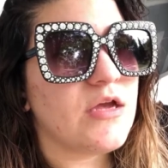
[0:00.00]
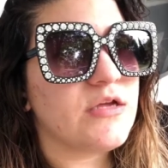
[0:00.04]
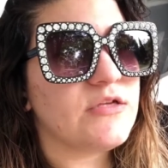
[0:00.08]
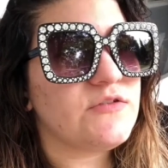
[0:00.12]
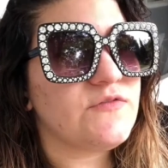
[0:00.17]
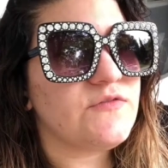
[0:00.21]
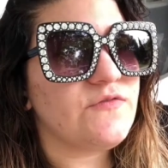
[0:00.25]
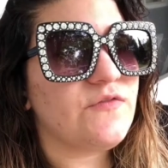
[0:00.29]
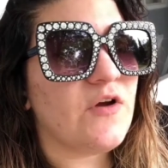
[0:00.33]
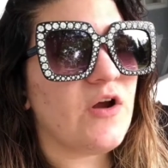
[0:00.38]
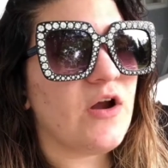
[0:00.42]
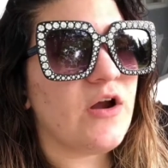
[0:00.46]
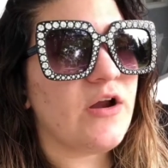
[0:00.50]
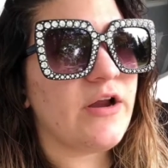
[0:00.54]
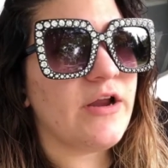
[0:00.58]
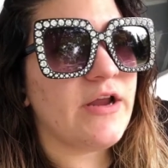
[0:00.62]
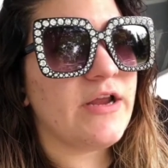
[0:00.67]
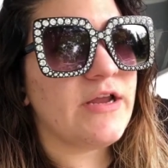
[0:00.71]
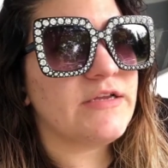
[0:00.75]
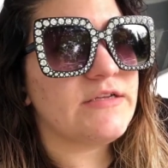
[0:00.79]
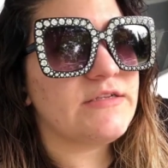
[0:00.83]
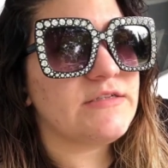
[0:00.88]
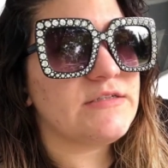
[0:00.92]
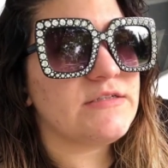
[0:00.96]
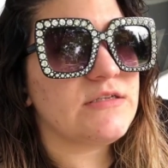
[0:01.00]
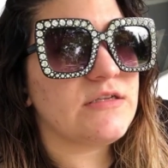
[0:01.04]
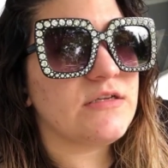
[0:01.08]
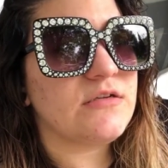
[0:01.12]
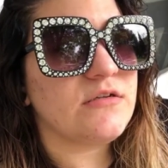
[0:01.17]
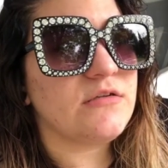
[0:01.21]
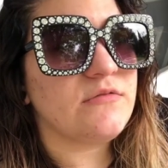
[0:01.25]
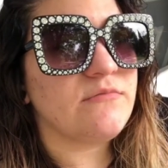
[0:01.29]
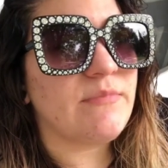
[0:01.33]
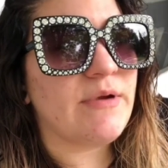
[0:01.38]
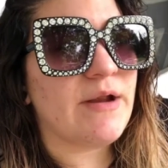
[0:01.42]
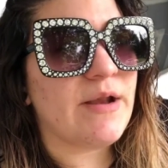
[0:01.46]
as far as
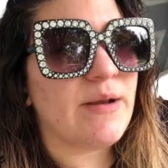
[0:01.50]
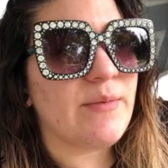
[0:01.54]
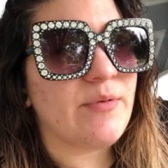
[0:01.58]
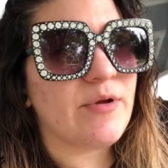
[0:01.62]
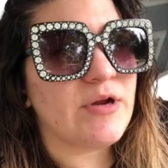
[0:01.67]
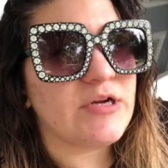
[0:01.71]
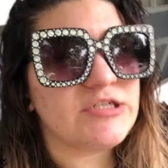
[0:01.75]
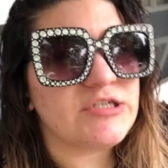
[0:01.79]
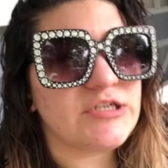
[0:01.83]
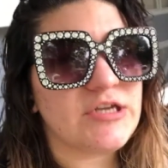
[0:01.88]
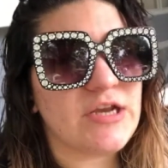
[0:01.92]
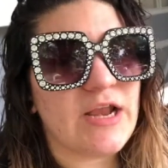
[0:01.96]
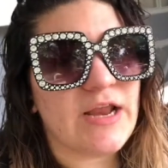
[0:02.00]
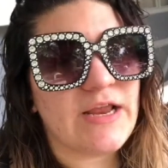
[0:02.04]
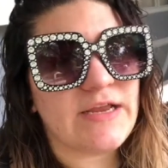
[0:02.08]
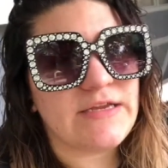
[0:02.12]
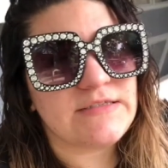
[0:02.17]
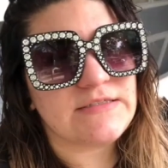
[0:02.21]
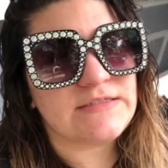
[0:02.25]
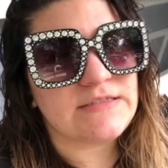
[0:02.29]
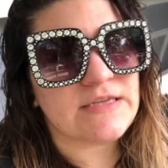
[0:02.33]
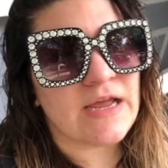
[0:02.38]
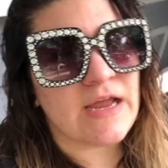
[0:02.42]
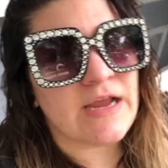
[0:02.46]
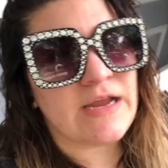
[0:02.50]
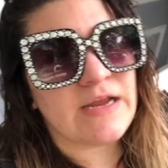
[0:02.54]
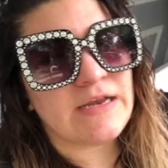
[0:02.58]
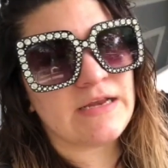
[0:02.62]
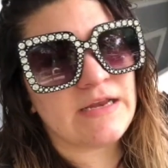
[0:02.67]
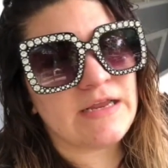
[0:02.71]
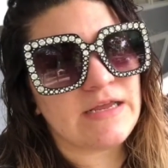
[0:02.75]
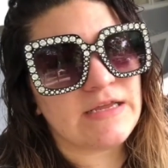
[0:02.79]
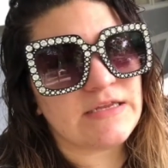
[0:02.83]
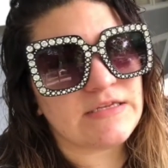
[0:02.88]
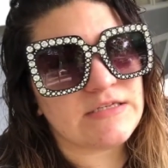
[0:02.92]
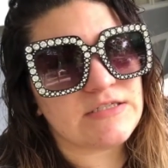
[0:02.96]
my depression
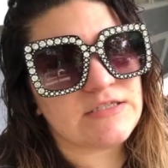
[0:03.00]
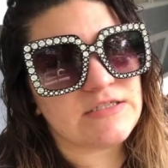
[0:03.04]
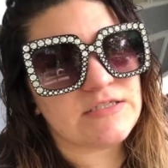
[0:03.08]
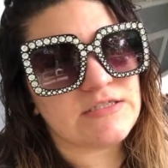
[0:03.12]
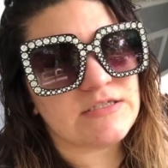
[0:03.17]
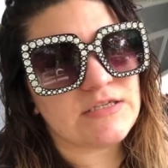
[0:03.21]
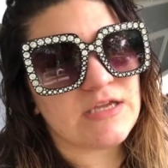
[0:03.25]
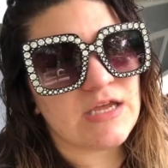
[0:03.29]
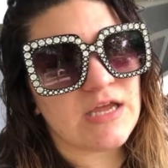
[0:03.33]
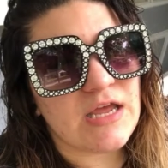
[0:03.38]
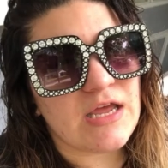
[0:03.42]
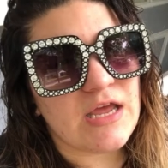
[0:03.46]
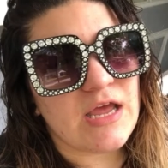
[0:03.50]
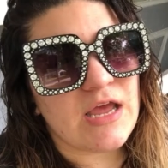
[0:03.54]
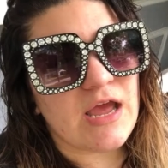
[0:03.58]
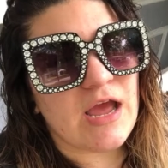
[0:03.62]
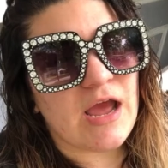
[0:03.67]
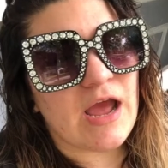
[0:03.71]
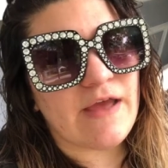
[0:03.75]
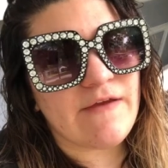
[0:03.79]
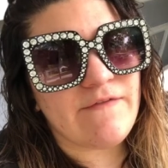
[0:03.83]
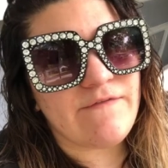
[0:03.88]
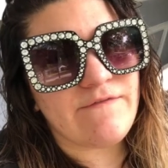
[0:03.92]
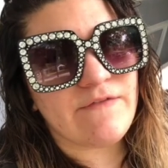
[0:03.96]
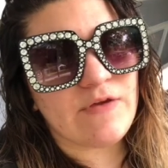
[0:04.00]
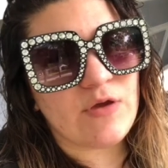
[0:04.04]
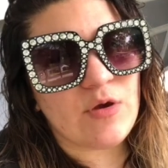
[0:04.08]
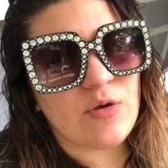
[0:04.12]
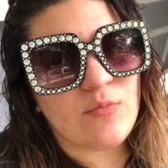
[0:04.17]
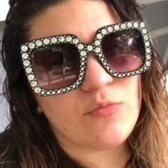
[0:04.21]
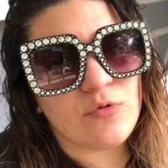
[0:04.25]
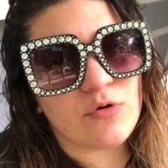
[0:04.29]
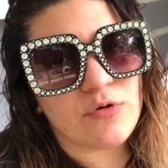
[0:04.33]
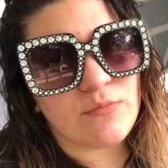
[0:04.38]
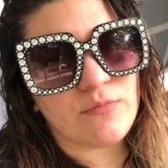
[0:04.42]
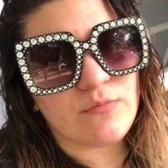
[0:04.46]
anxiety, it's I feel
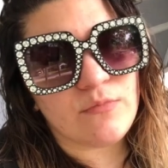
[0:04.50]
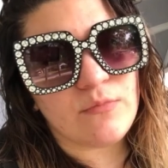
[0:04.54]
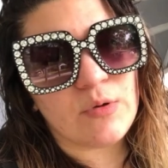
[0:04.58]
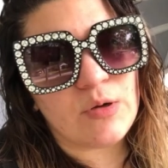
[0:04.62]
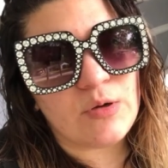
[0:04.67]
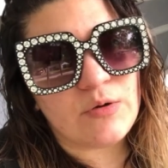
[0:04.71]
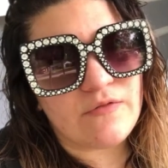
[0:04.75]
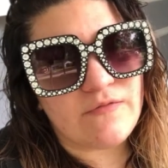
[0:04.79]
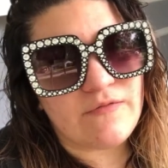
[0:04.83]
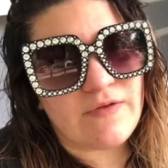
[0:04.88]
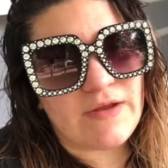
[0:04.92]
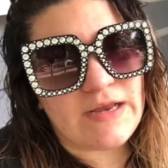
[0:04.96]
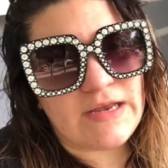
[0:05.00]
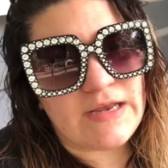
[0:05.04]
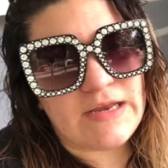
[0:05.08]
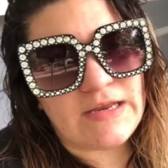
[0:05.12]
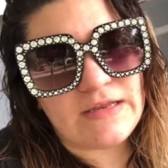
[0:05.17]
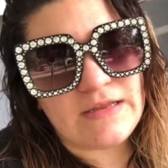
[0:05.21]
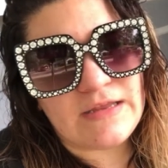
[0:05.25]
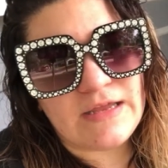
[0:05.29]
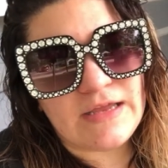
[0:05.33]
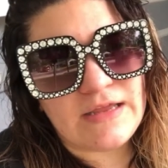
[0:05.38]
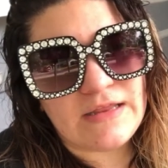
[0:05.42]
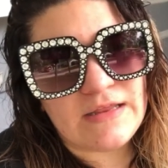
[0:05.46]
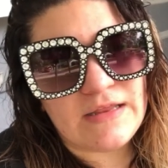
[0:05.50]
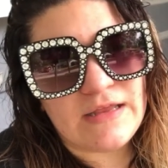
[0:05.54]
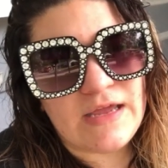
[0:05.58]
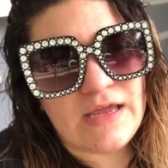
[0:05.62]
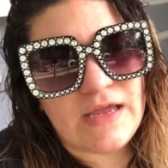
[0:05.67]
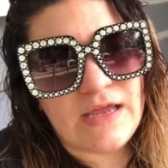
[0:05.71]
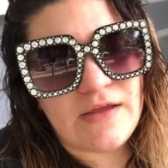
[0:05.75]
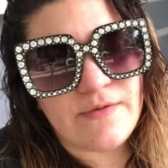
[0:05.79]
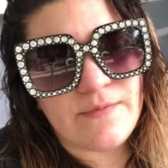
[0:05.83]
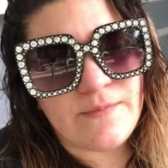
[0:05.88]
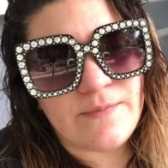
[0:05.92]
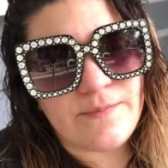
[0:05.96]
more motivated
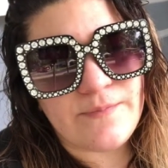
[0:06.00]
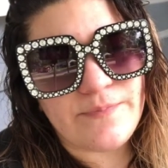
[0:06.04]
lately.